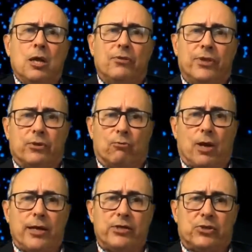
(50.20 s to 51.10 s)
then
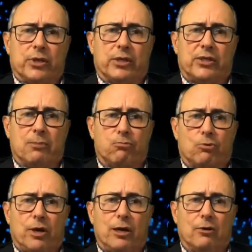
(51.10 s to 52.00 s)
rising
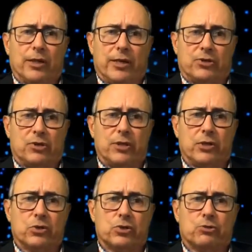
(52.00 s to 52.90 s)
temporarily as
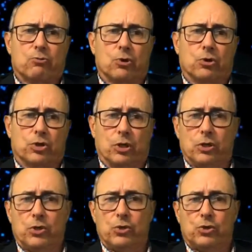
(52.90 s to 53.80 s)
lenders were
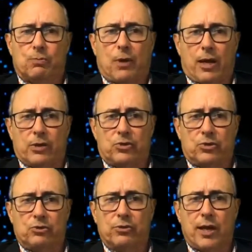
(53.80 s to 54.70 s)
deluged by a
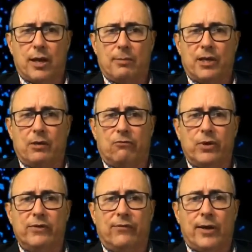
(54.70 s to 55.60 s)
tsunami of
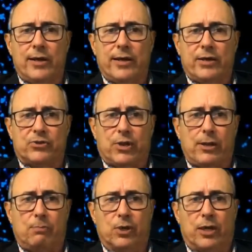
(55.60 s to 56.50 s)
refinance
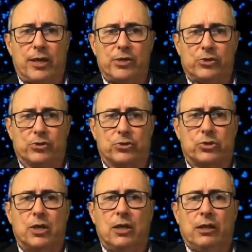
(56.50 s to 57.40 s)
applications.
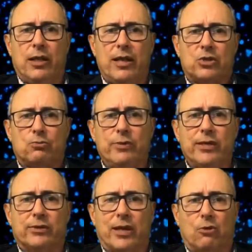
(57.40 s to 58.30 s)
Last
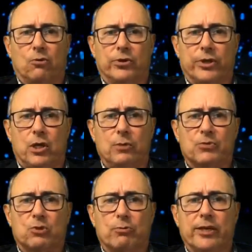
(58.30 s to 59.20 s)
week they were on the
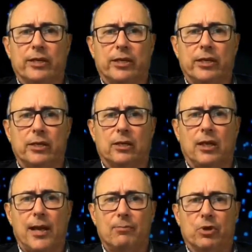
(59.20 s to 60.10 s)
upswing again,
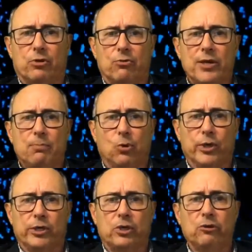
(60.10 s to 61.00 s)
climbed to
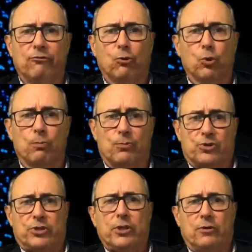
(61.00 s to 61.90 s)

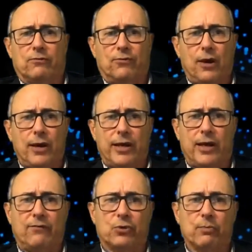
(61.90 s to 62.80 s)
3.24% on Friday
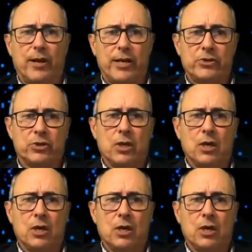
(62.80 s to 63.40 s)
after May's